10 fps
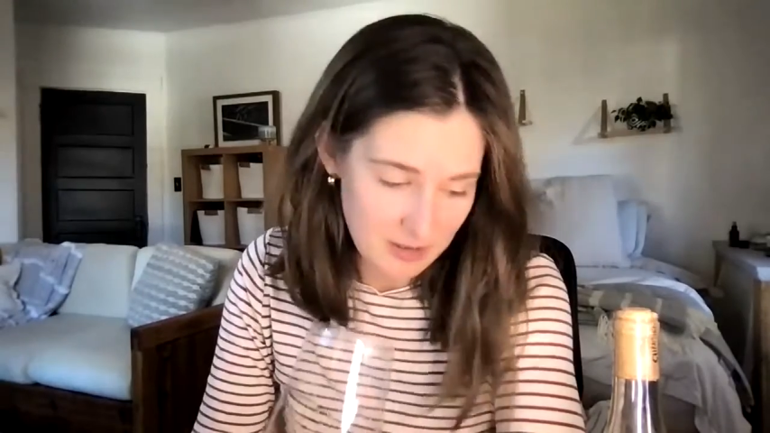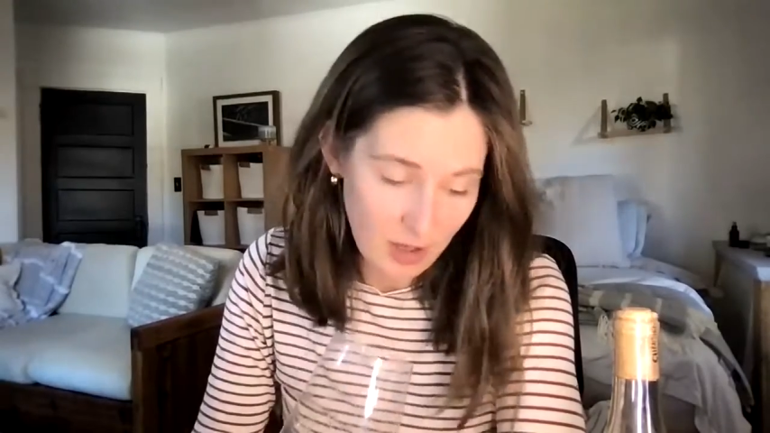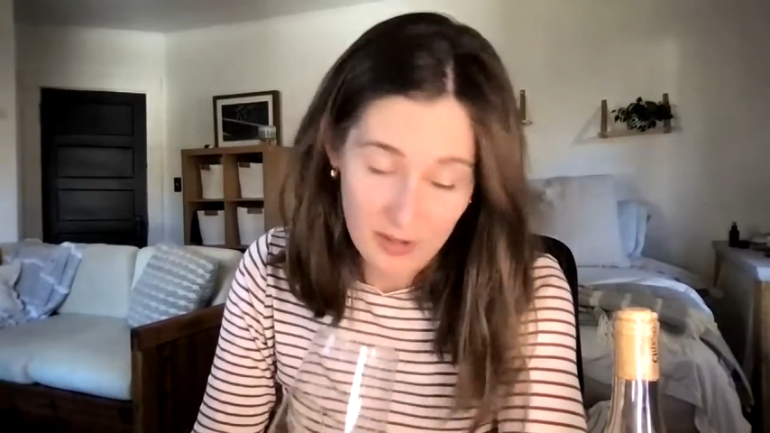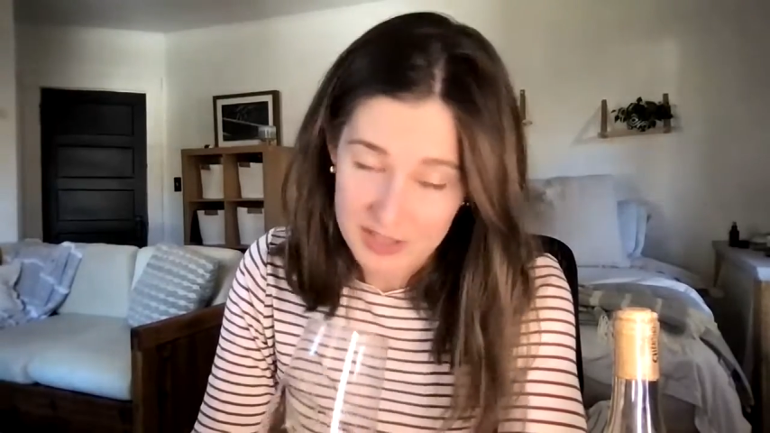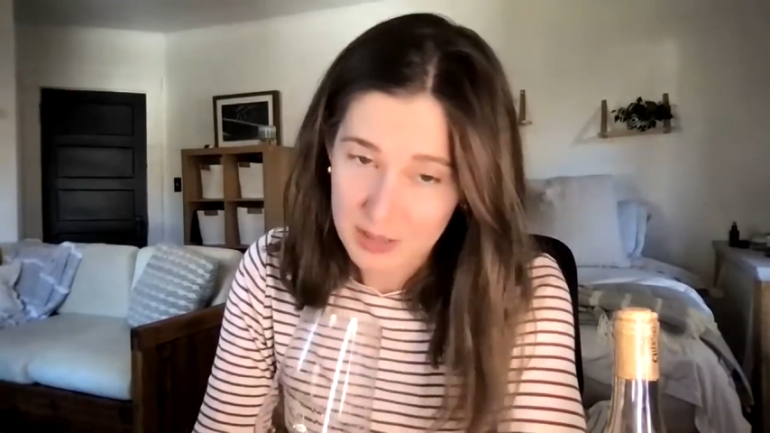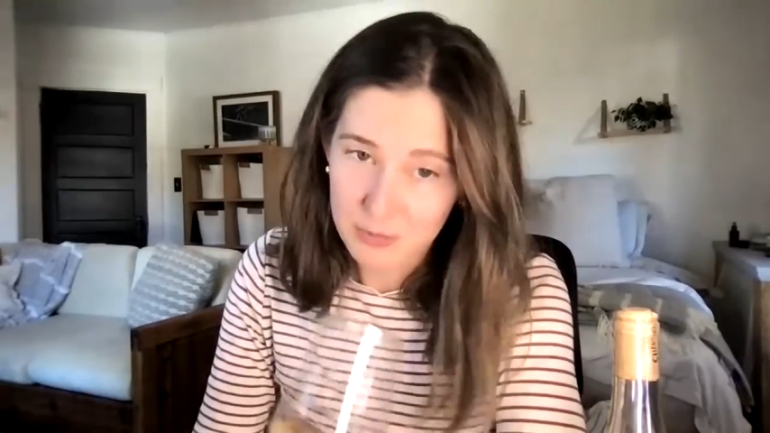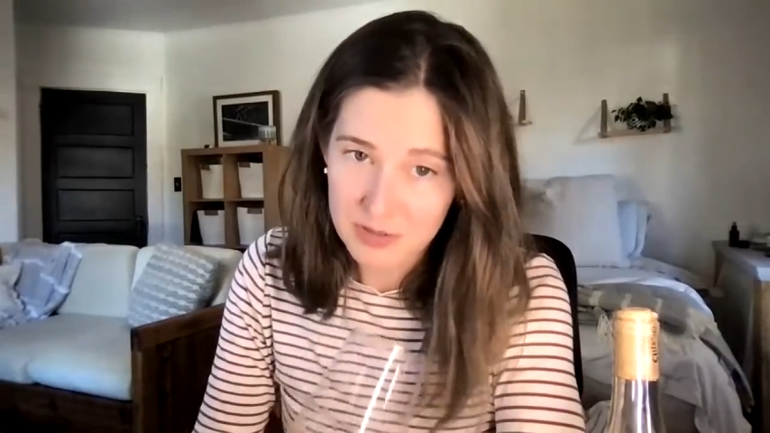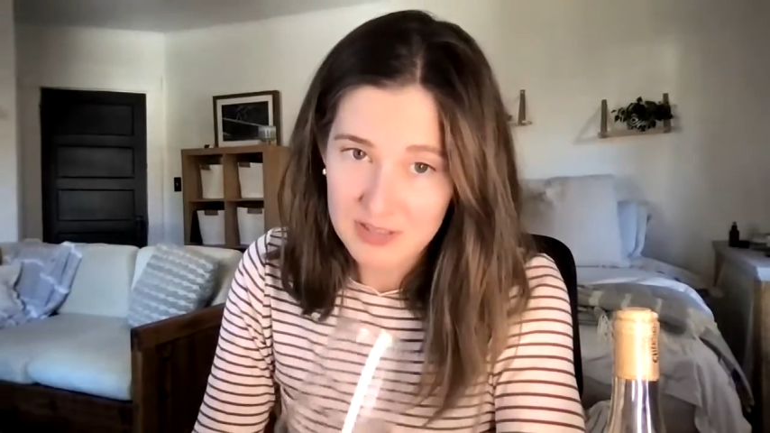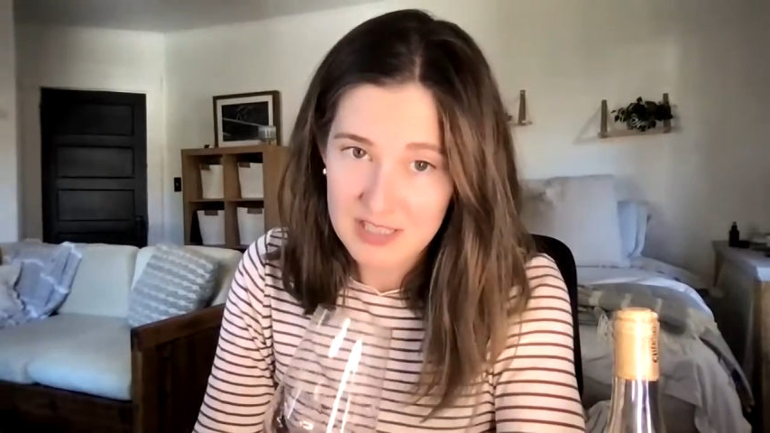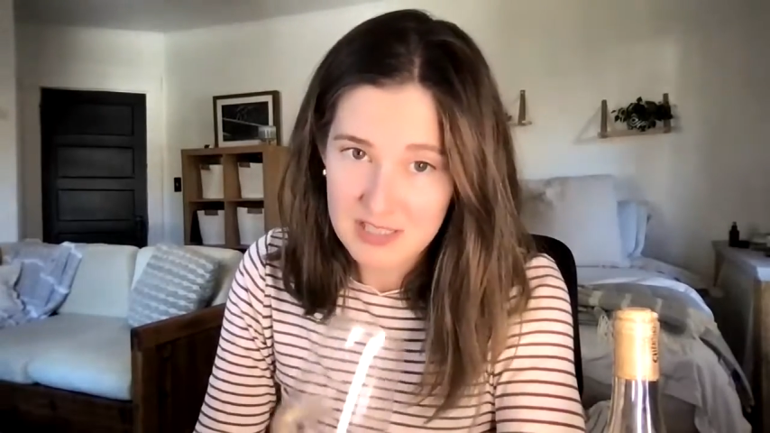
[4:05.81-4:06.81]
at all. It's
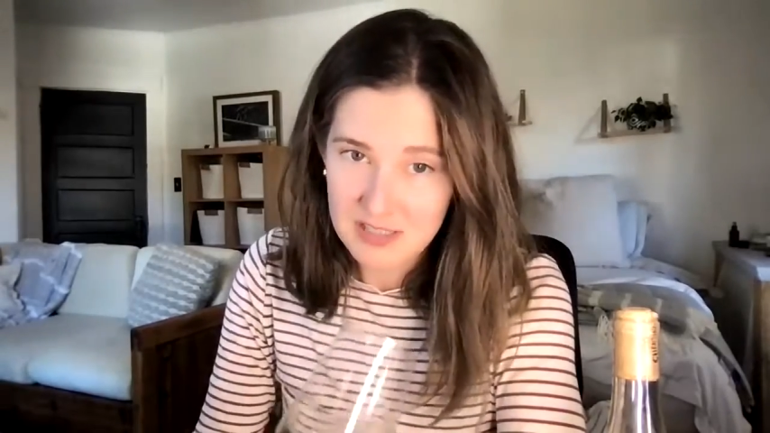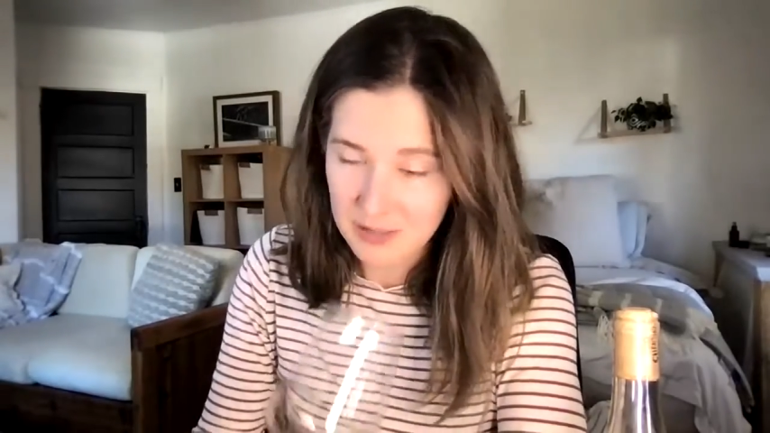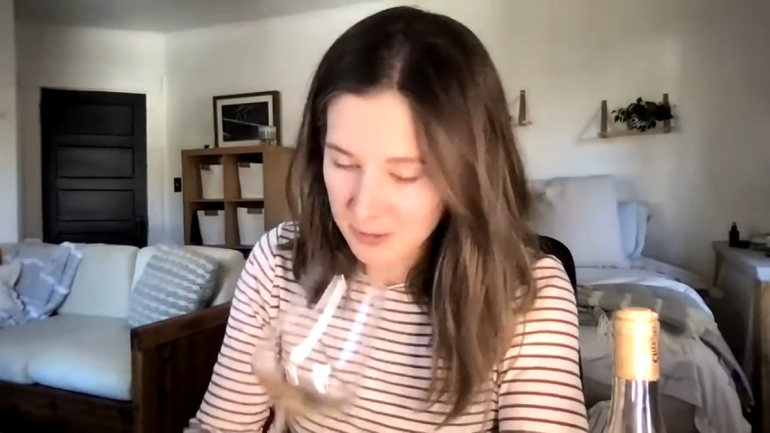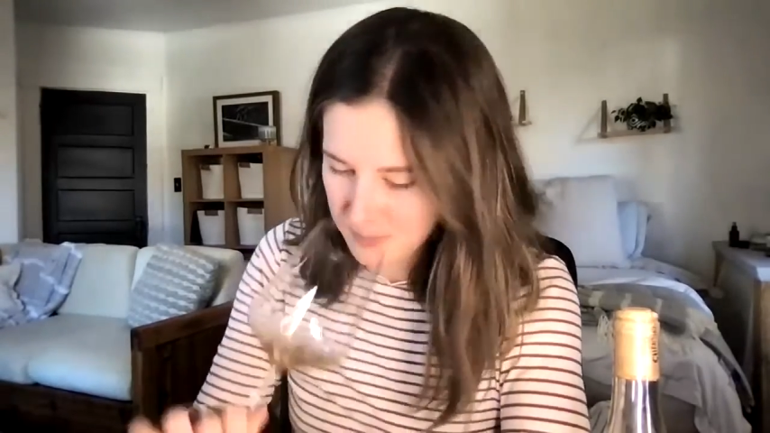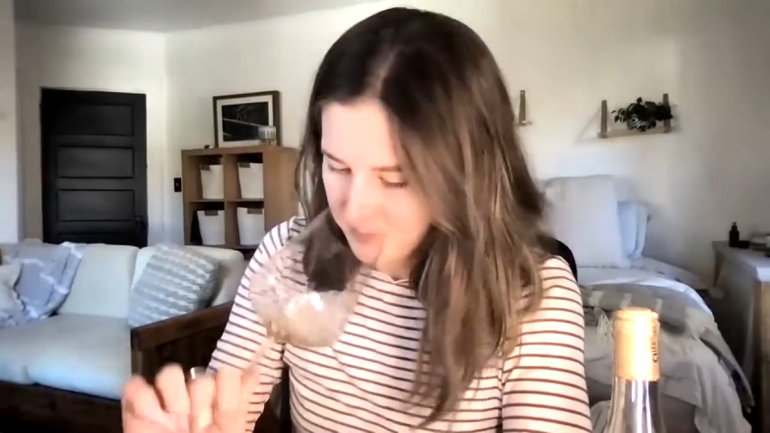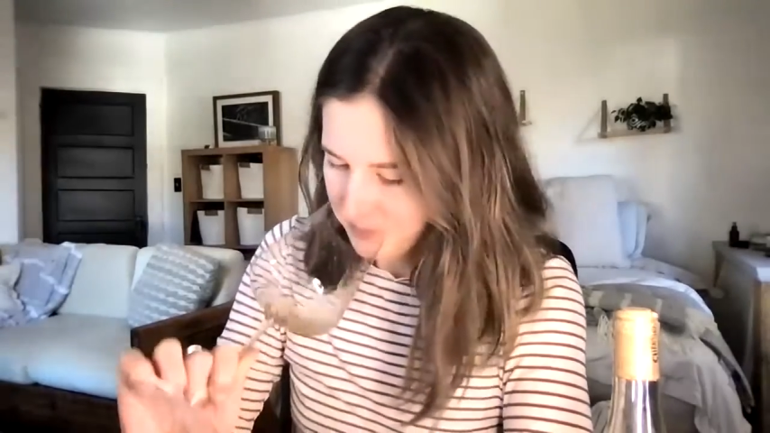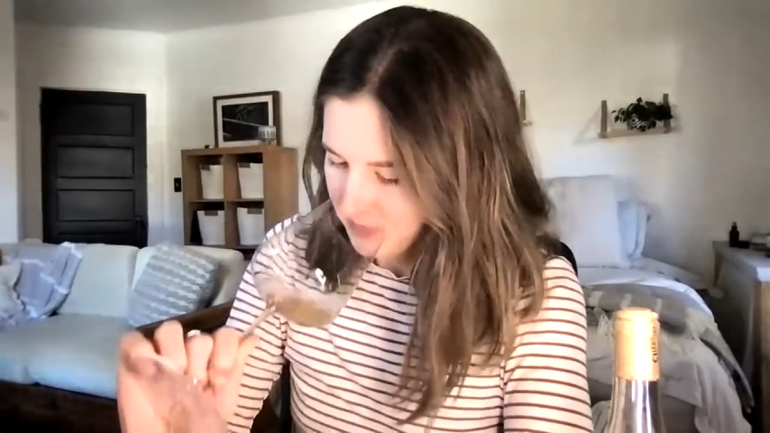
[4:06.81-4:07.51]
completely still.